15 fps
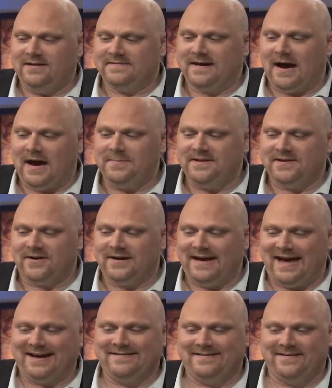his commentary
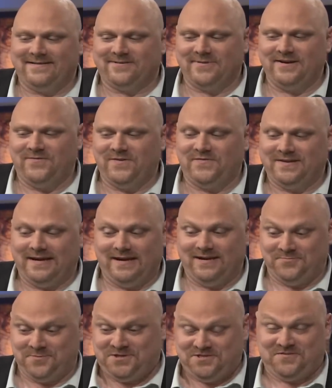in Exodus
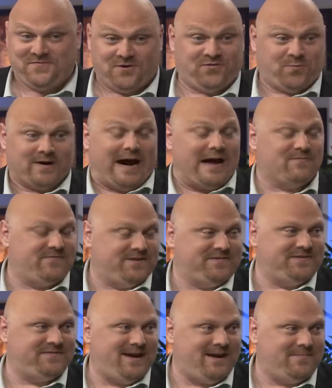3:15, which is the verse where God reveals
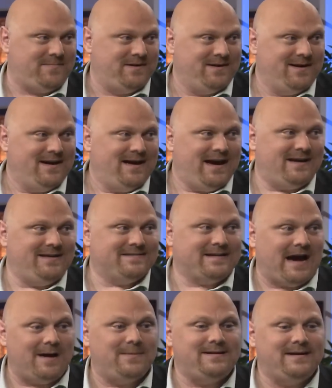his name, and he's
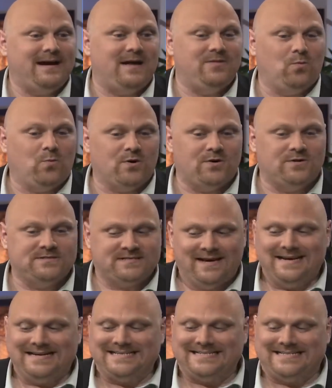commenting on the words,
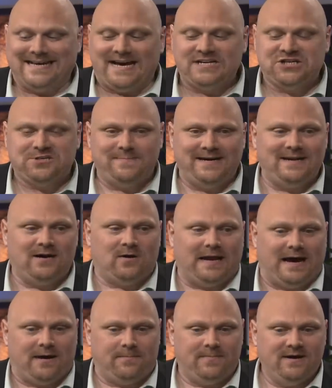Zeh Shmi
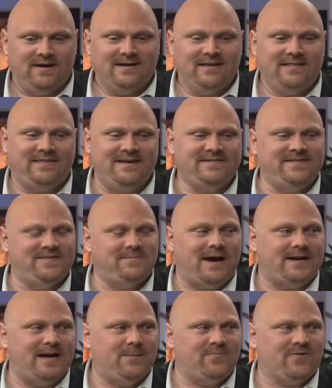Le'olam, this is
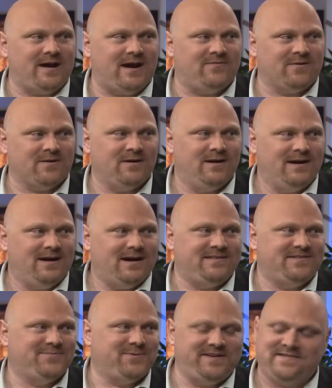my name forever. And this is what he